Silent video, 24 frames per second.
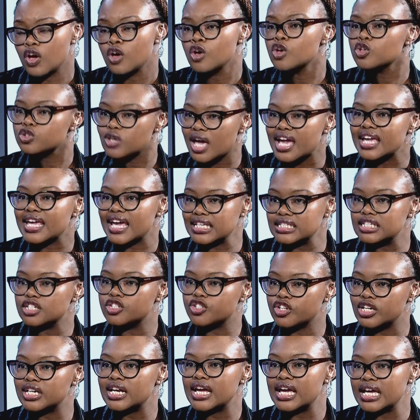So I guess it
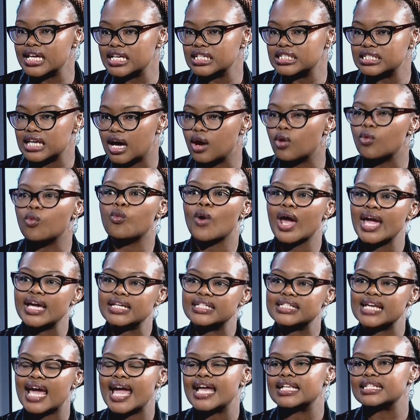really is a wait
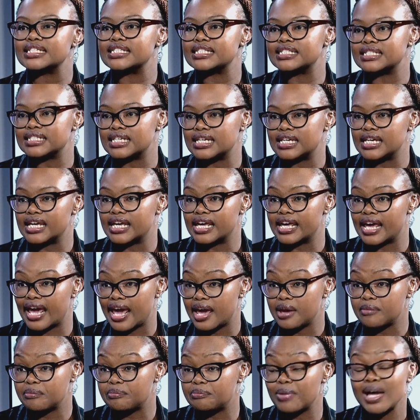and see
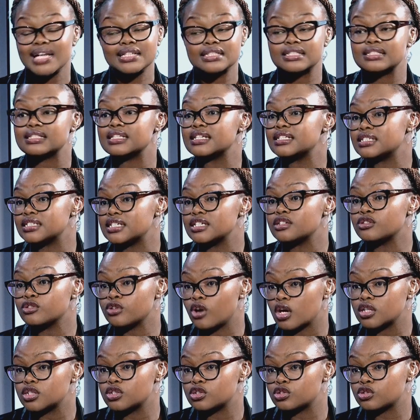game. But this did
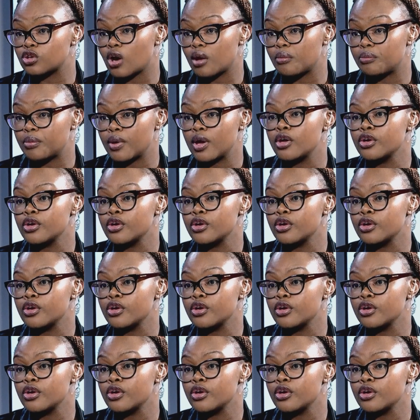not stop,